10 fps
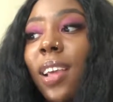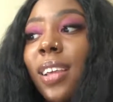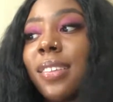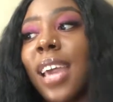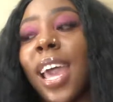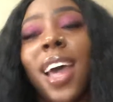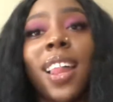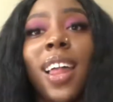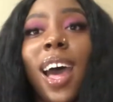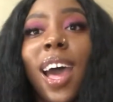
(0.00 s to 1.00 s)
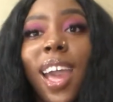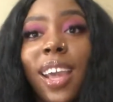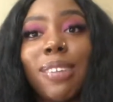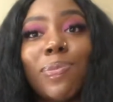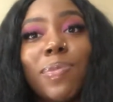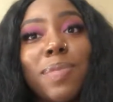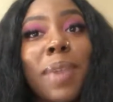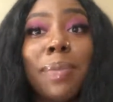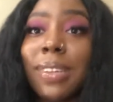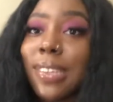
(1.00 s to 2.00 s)
Is that a lot?
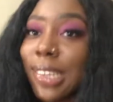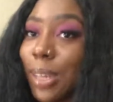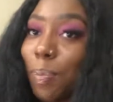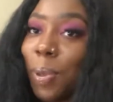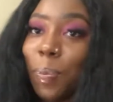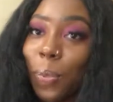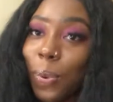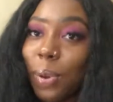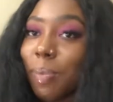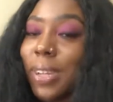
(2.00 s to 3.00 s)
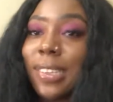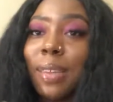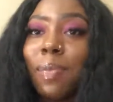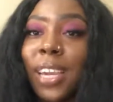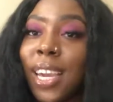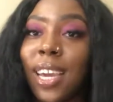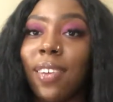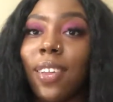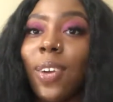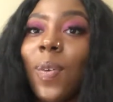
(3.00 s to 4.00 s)
Maybe to some people, but to
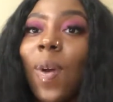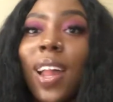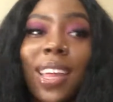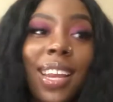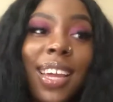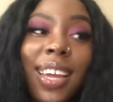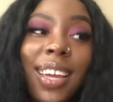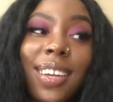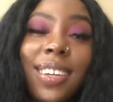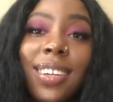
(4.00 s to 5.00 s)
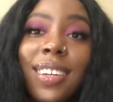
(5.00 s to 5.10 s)
me, quality,